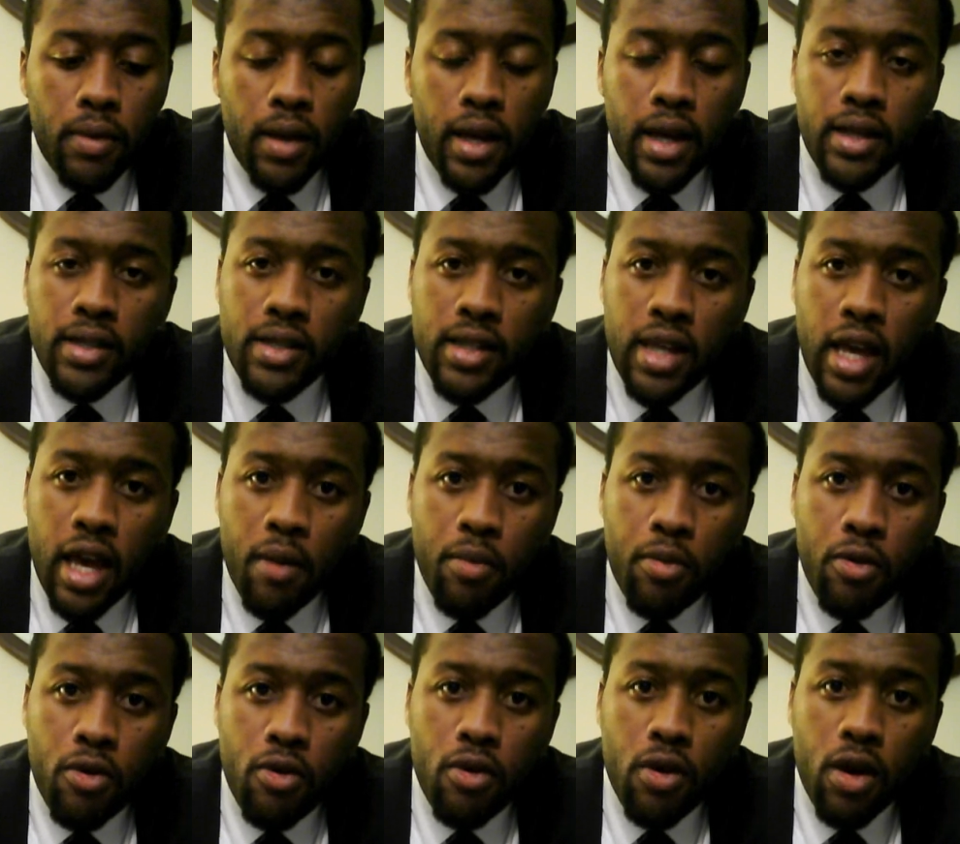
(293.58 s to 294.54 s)

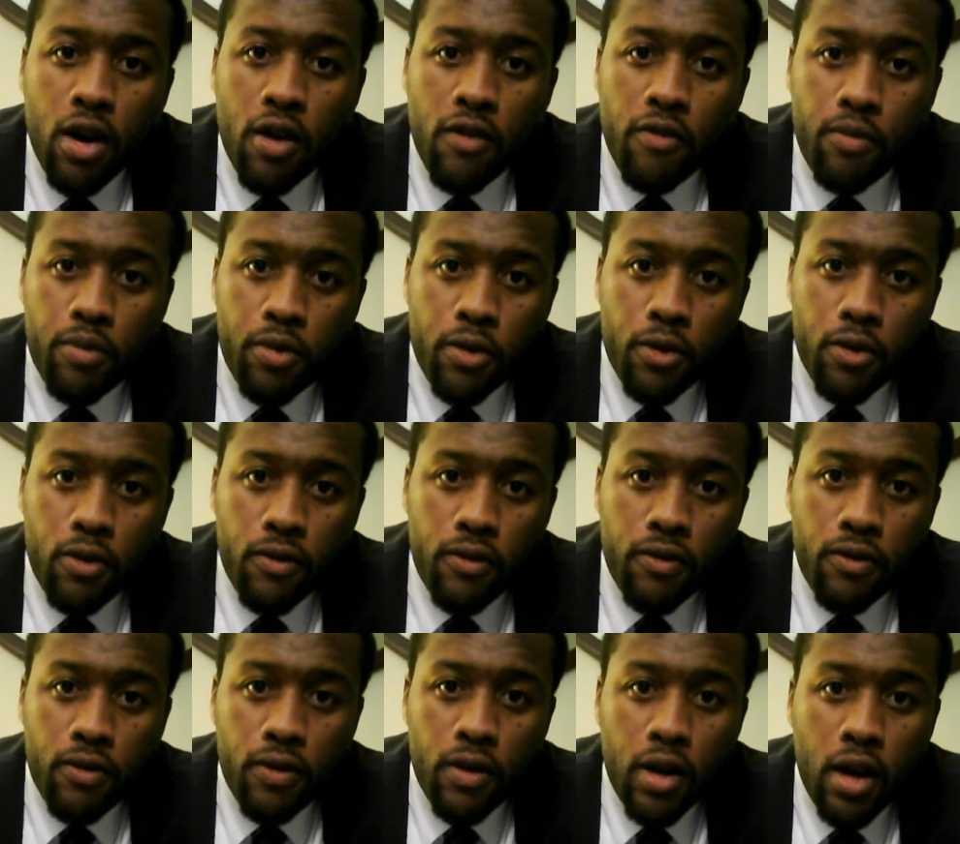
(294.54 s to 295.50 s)
example of
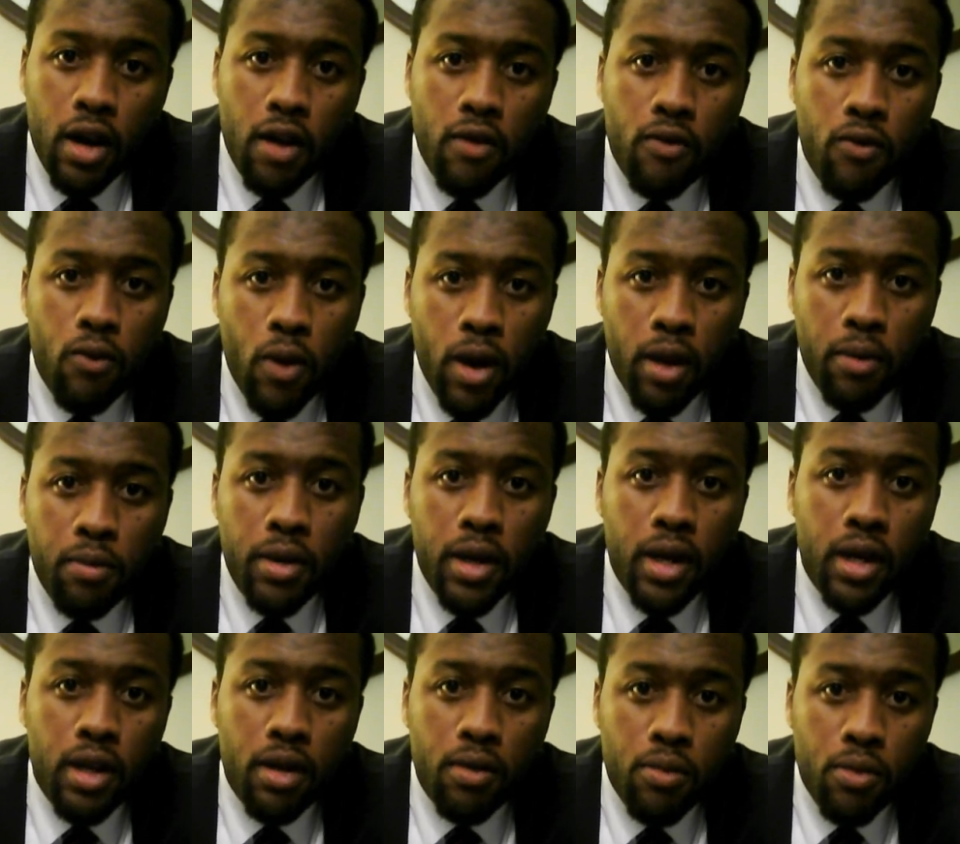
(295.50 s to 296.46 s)
proof of what
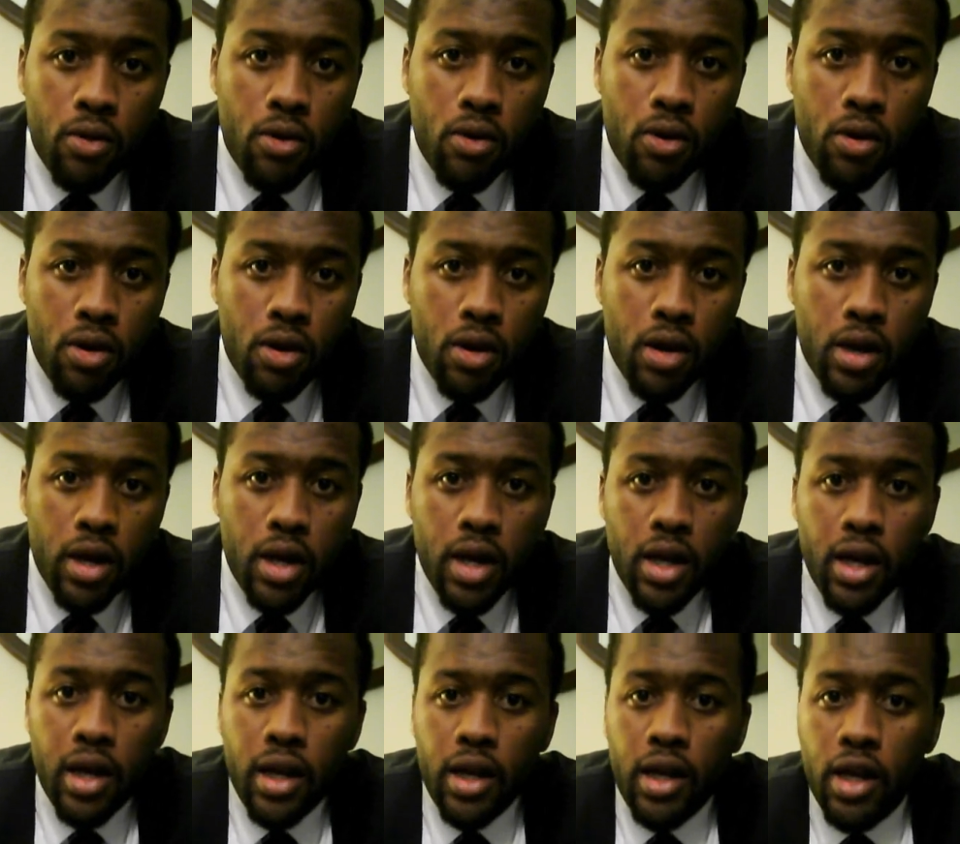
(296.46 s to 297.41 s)
being a Moor
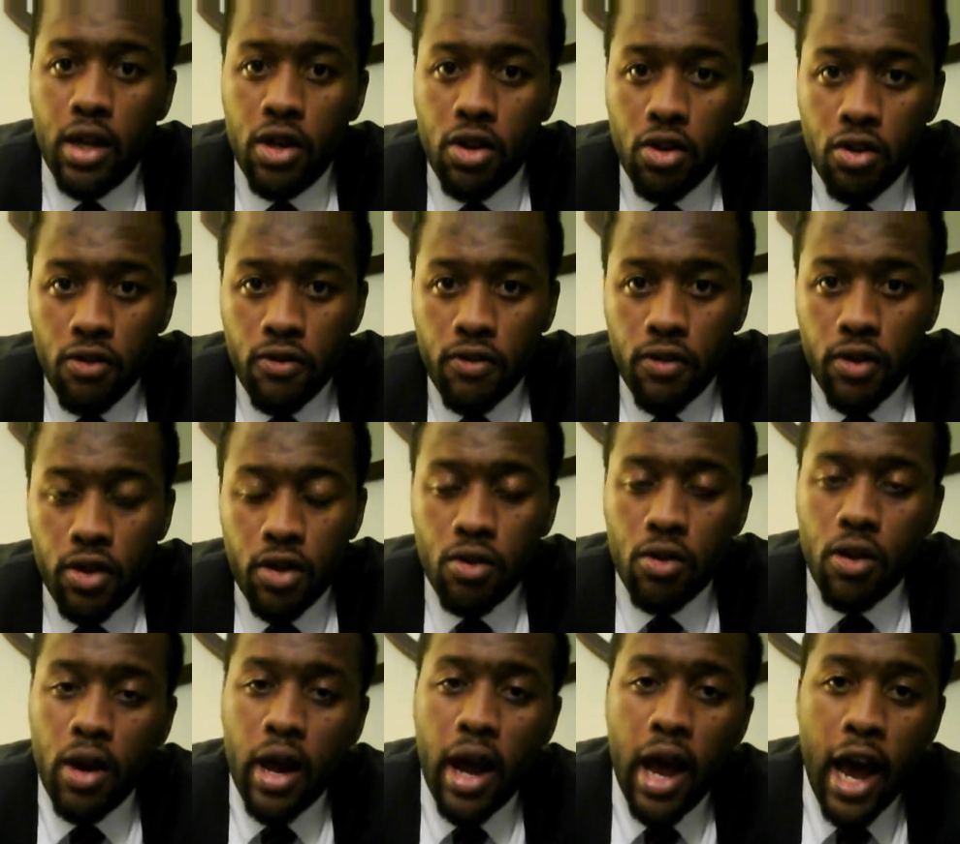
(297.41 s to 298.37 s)
can do for
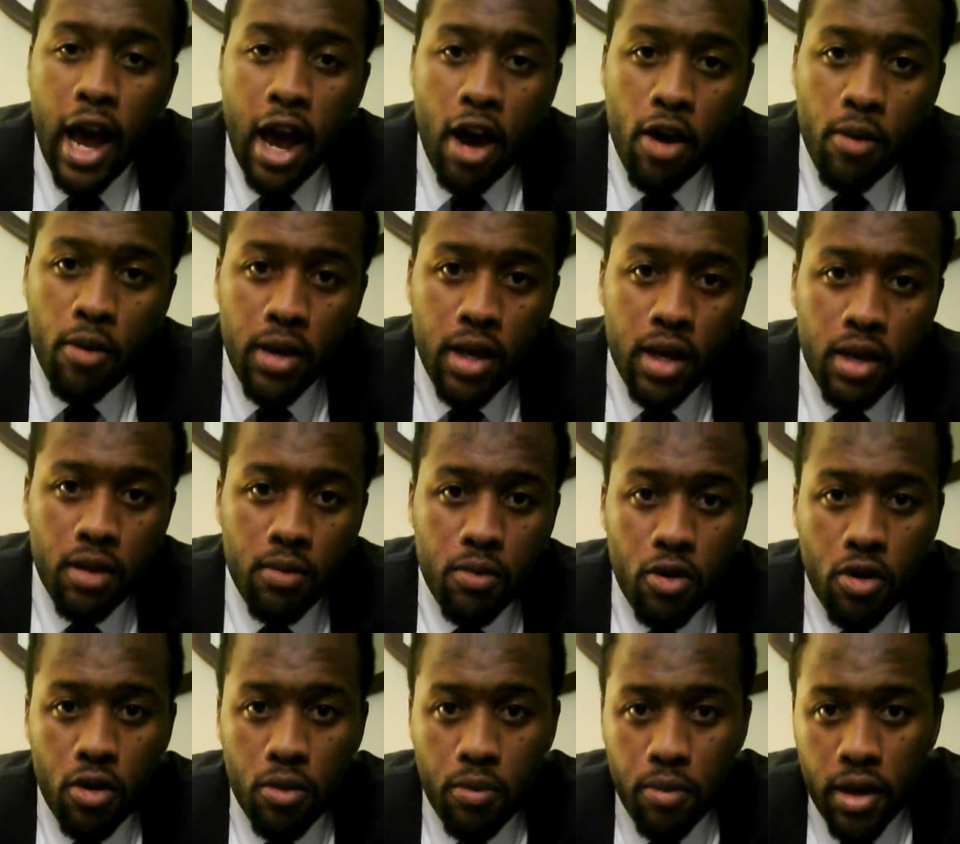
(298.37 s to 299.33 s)
you, or how being a
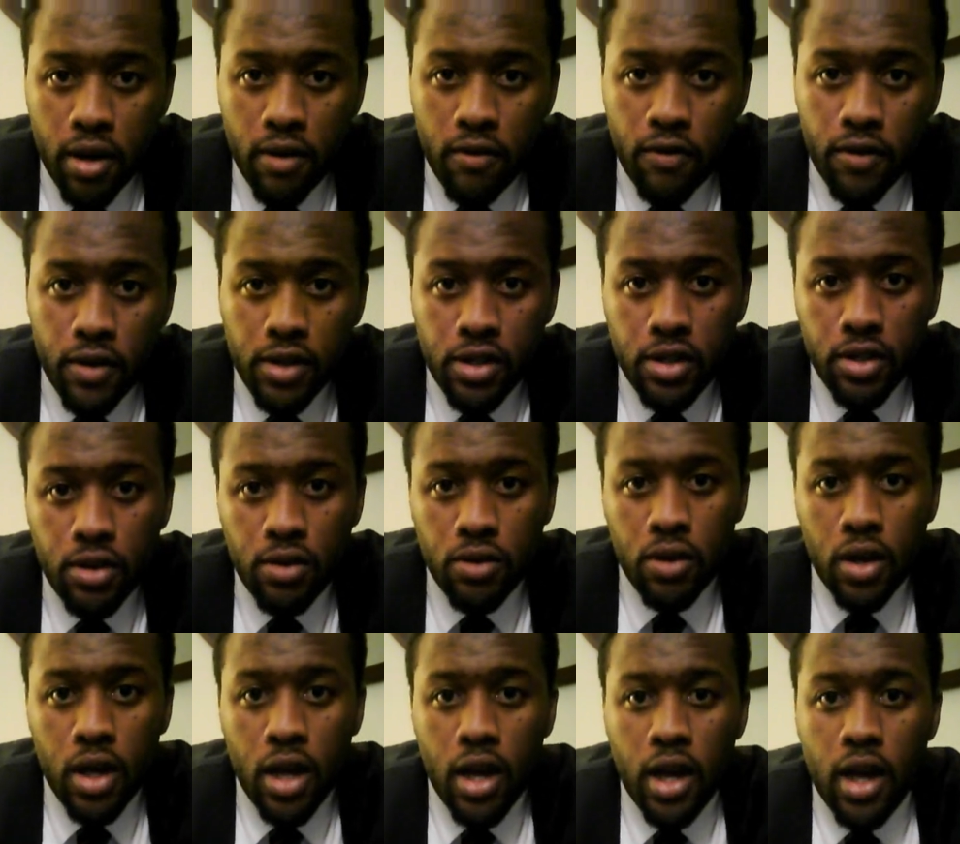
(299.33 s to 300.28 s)
Moor benefits you.
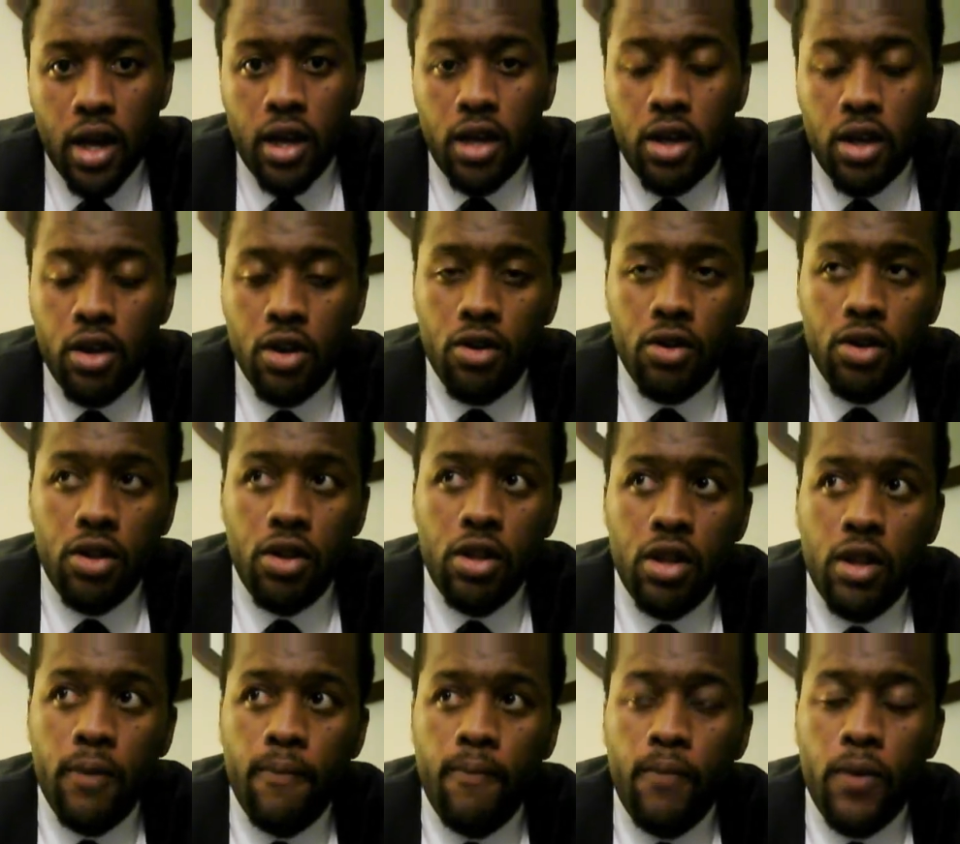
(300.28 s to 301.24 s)
You know,
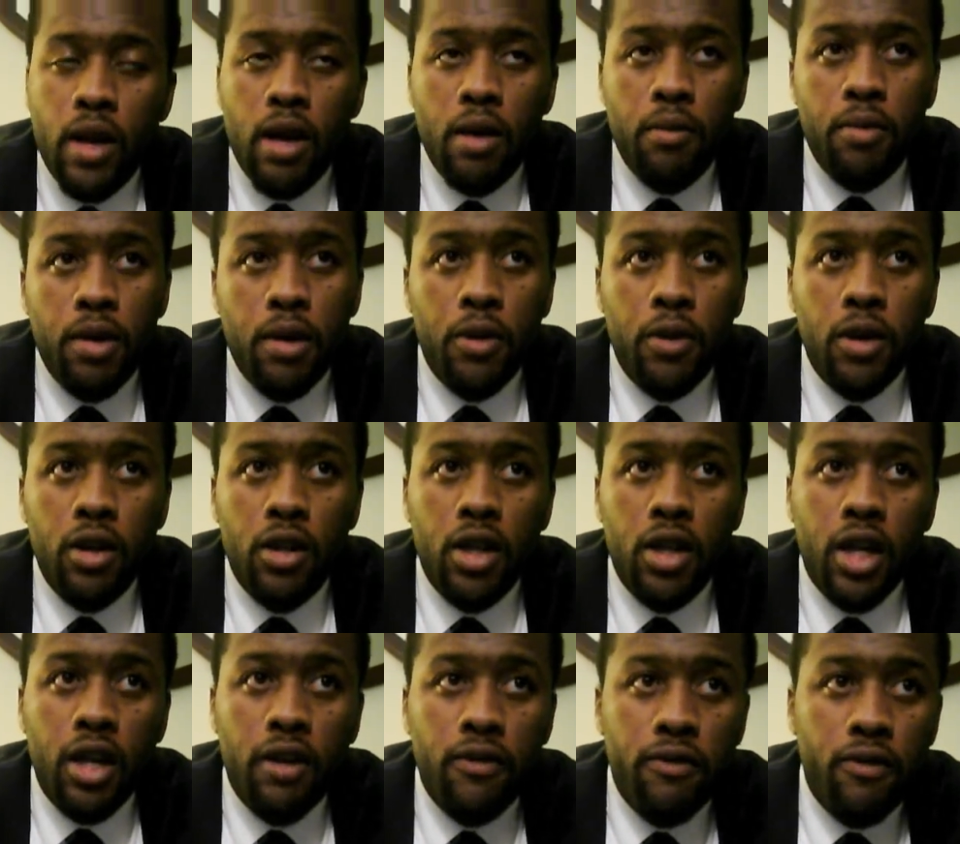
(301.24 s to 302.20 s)
people are
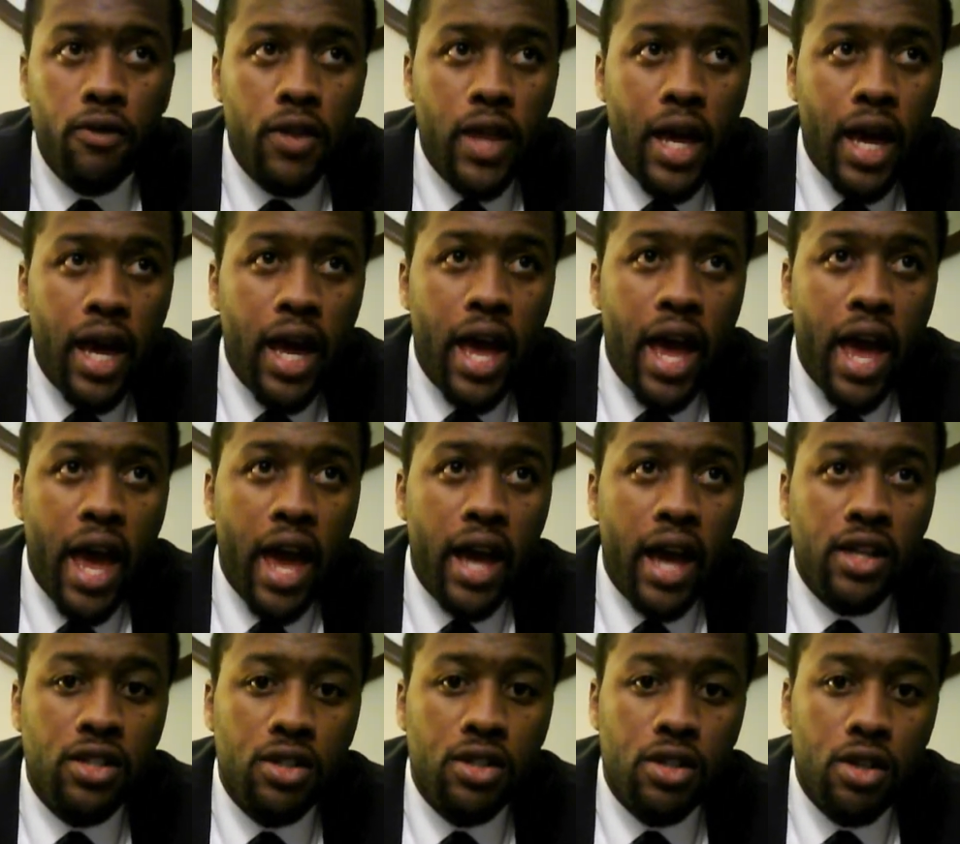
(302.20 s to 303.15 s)
looking for that
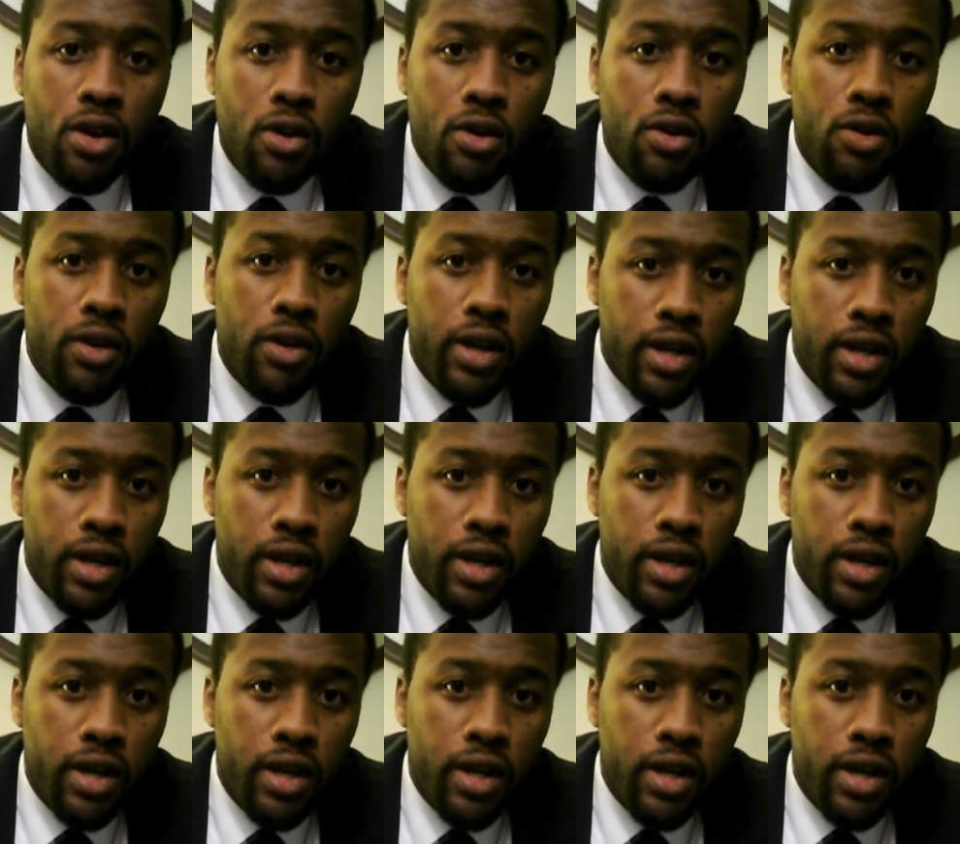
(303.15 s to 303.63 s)
external